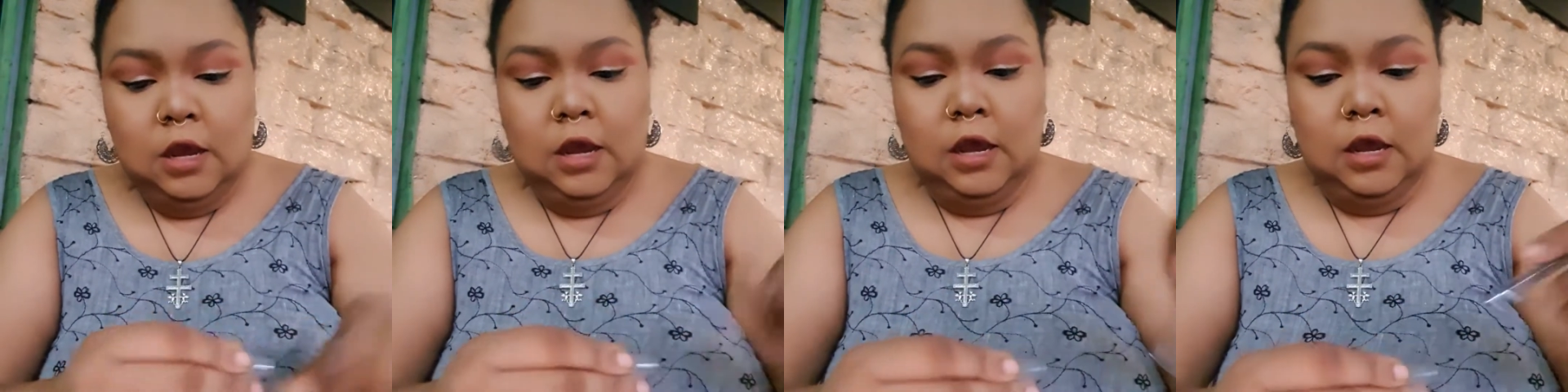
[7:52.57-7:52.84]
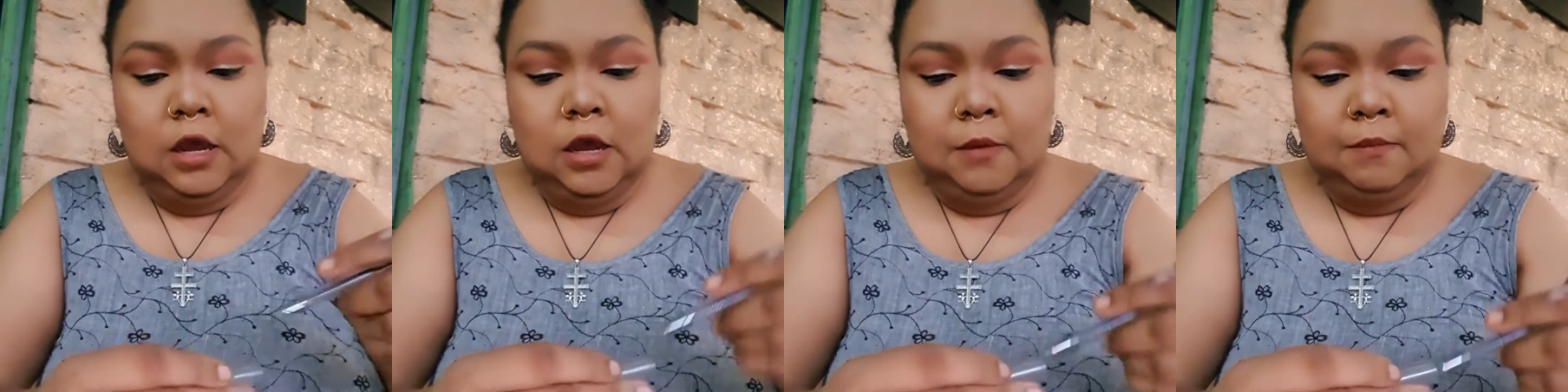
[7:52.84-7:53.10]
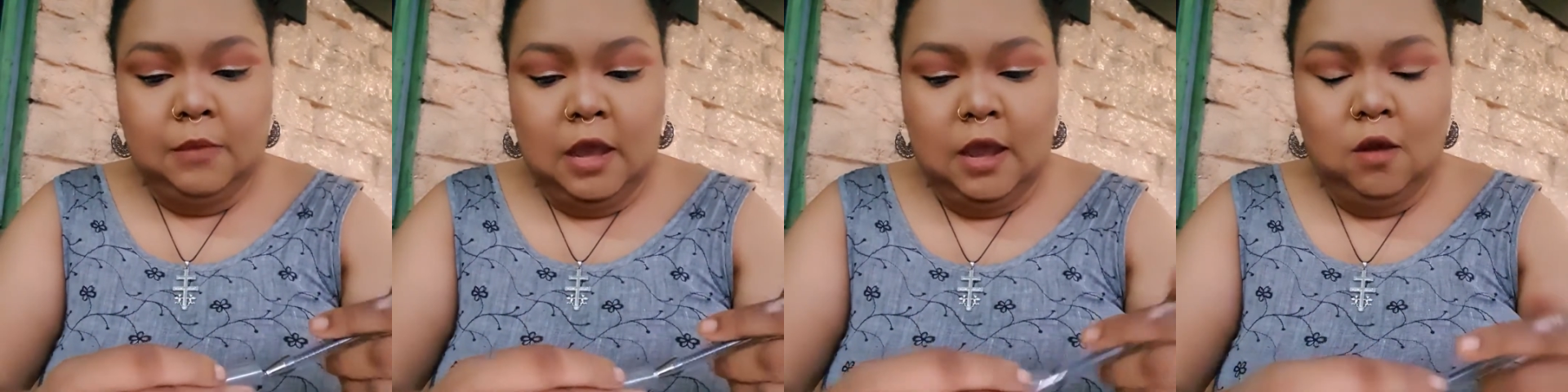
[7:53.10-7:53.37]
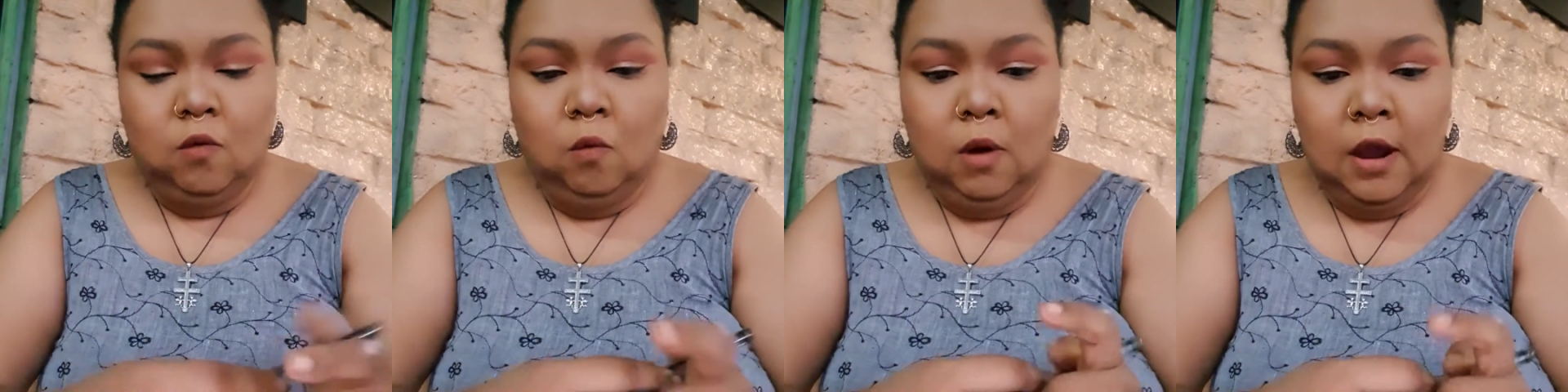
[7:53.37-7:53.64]

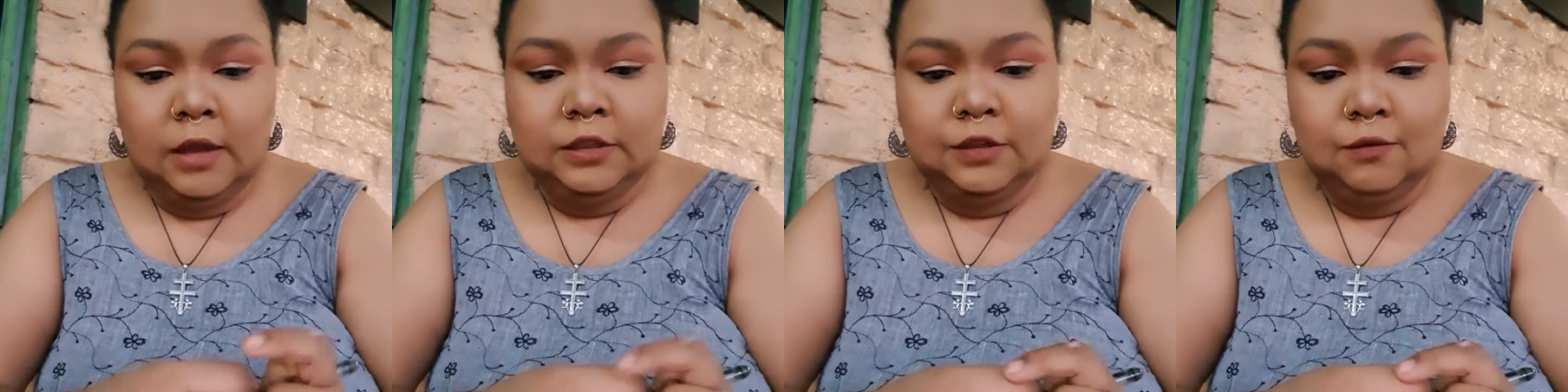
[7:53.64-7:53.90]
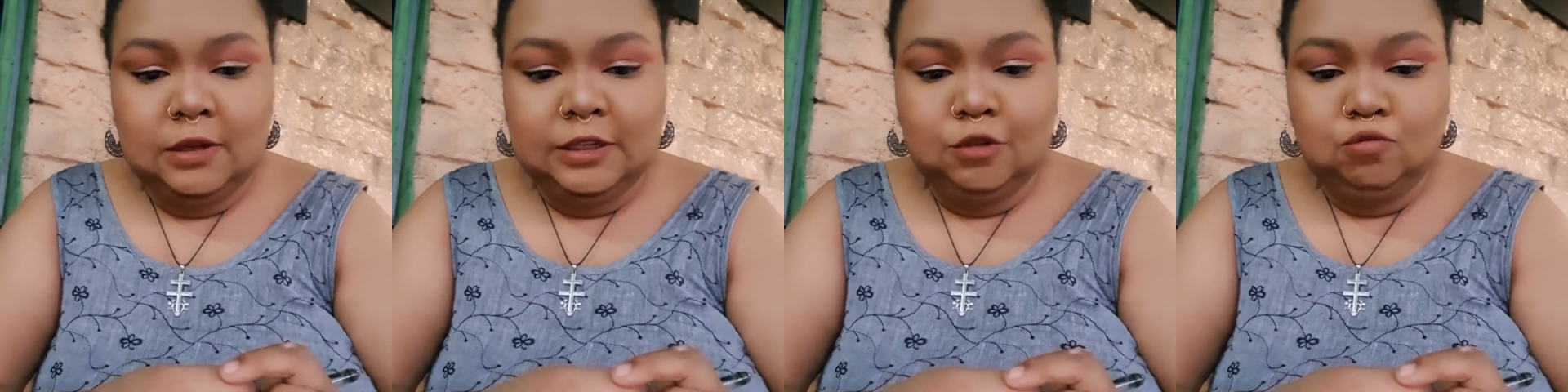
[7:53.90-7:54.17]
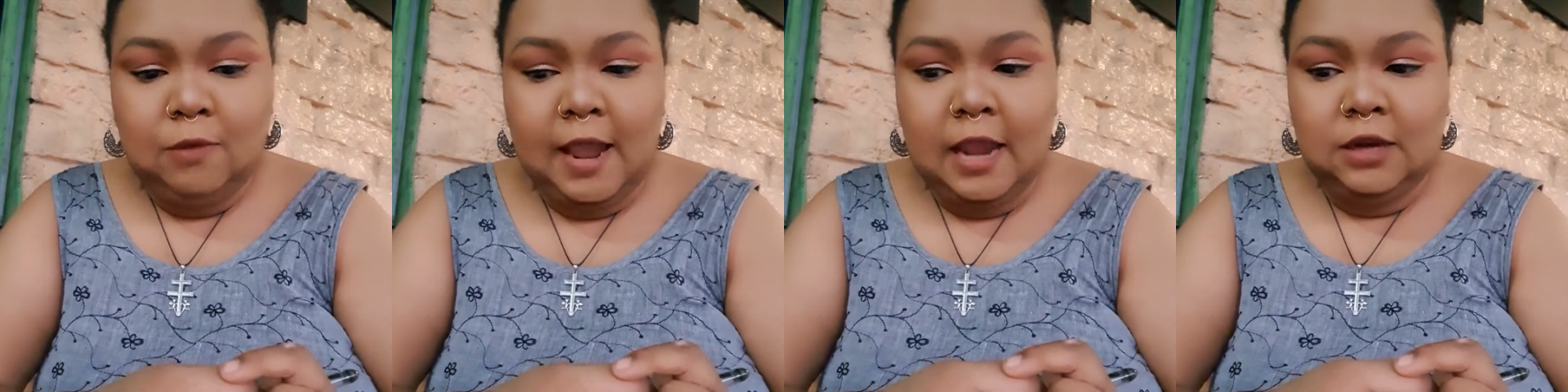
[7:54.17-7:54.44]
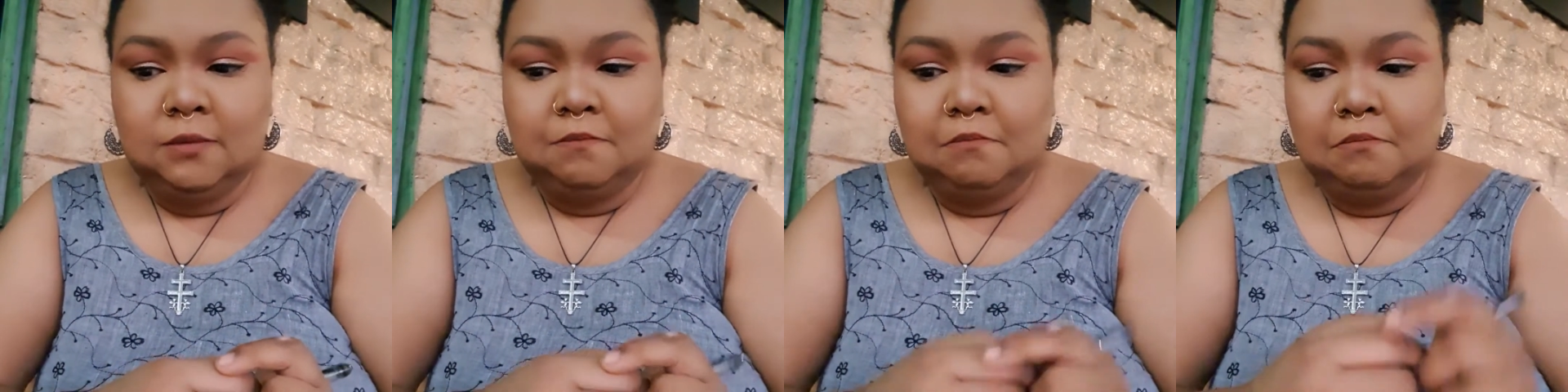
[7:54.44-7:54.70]
I want to
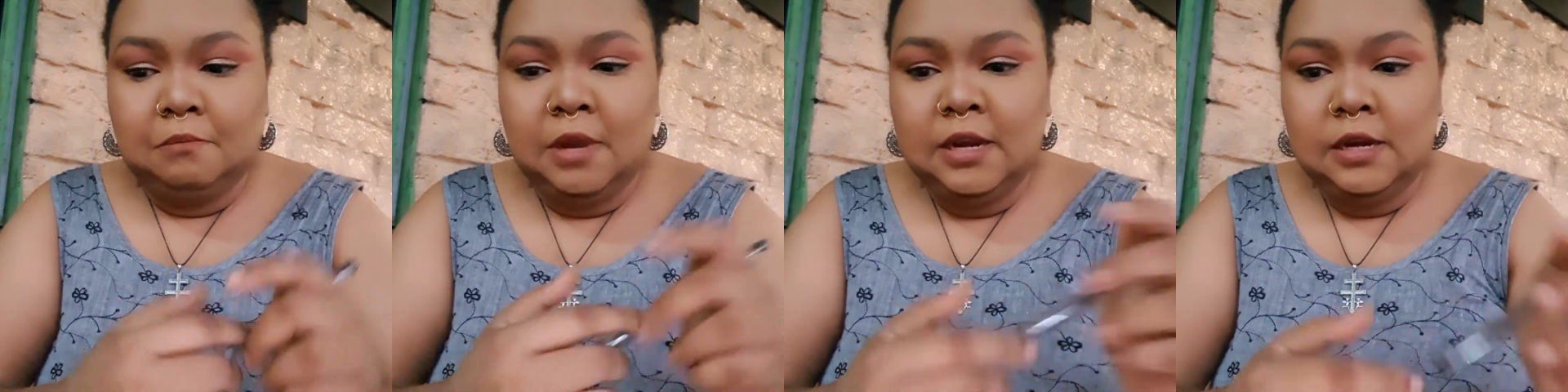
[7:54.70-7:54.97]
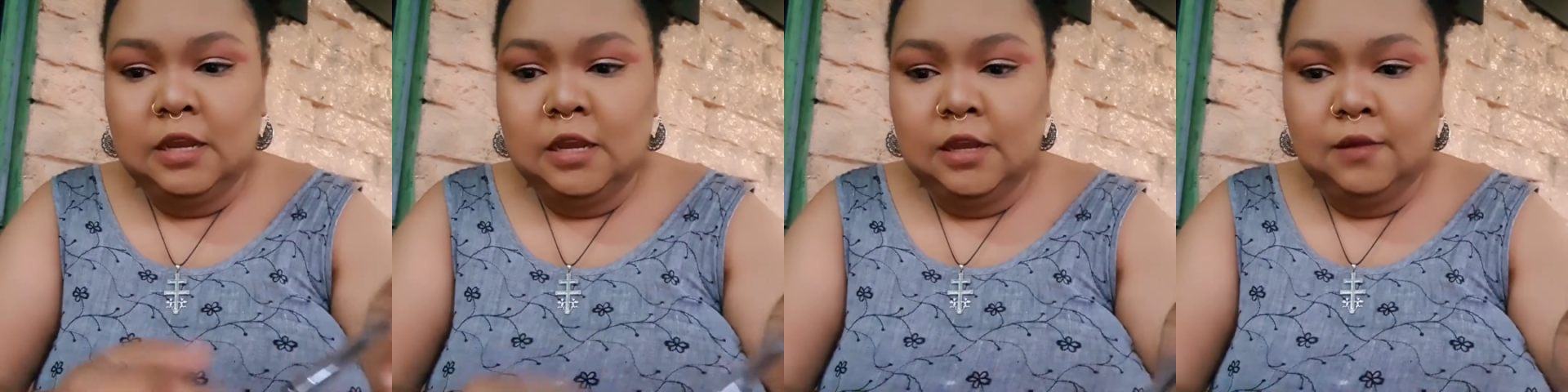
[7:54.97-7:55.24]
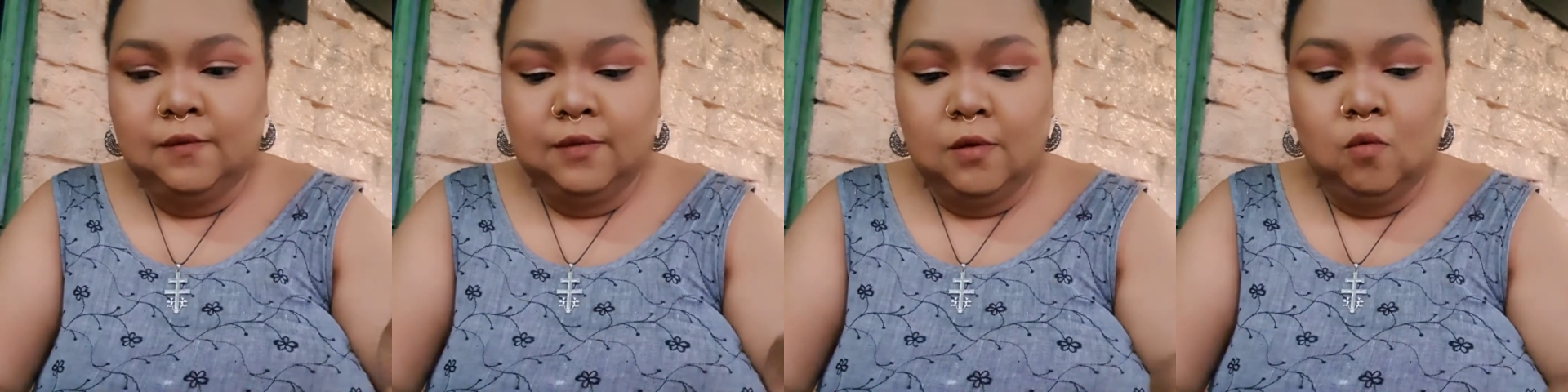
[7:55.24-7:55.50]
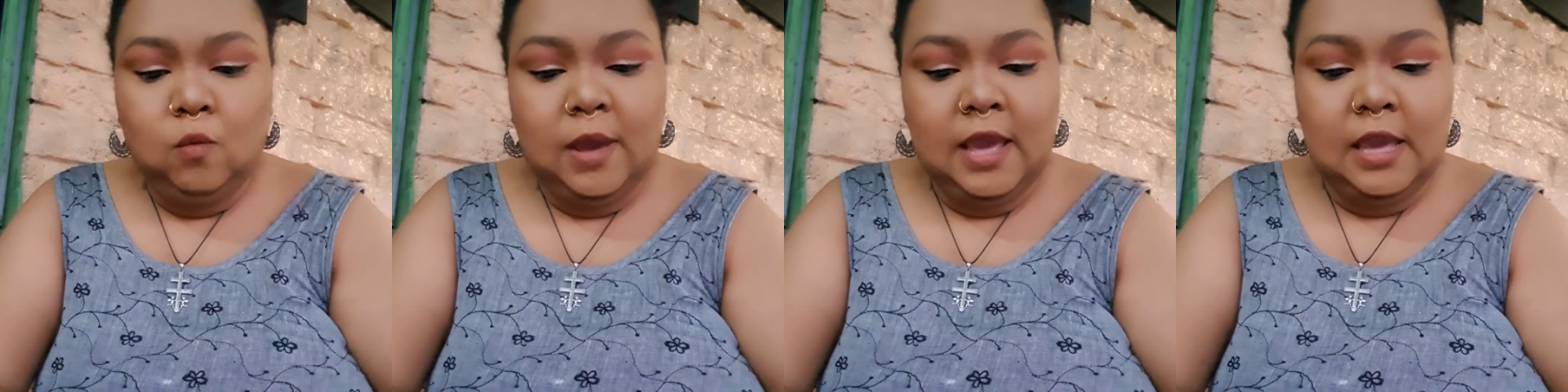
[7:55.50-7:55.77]
attract money the
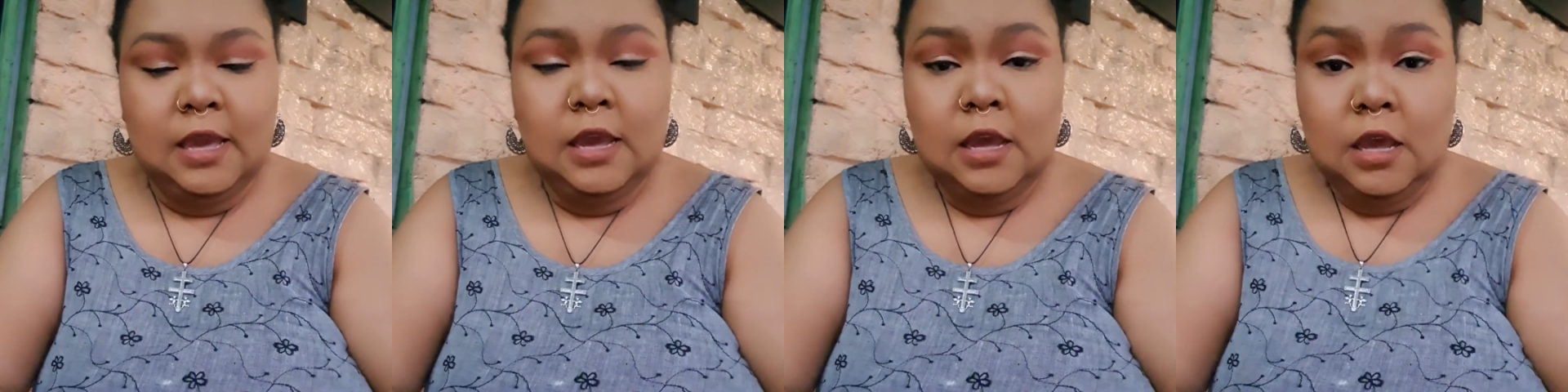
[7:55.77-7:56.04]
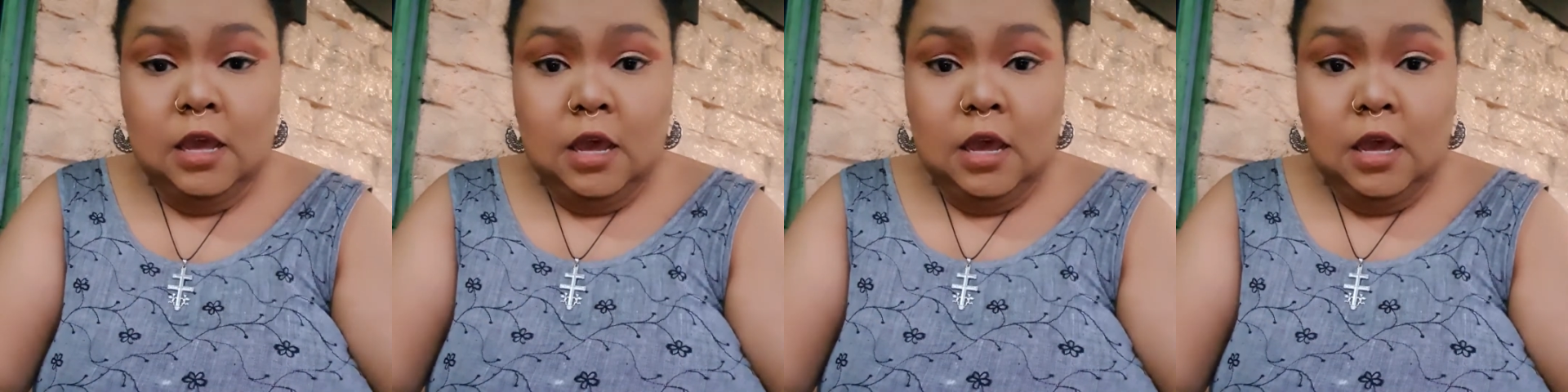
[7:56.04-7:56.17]
way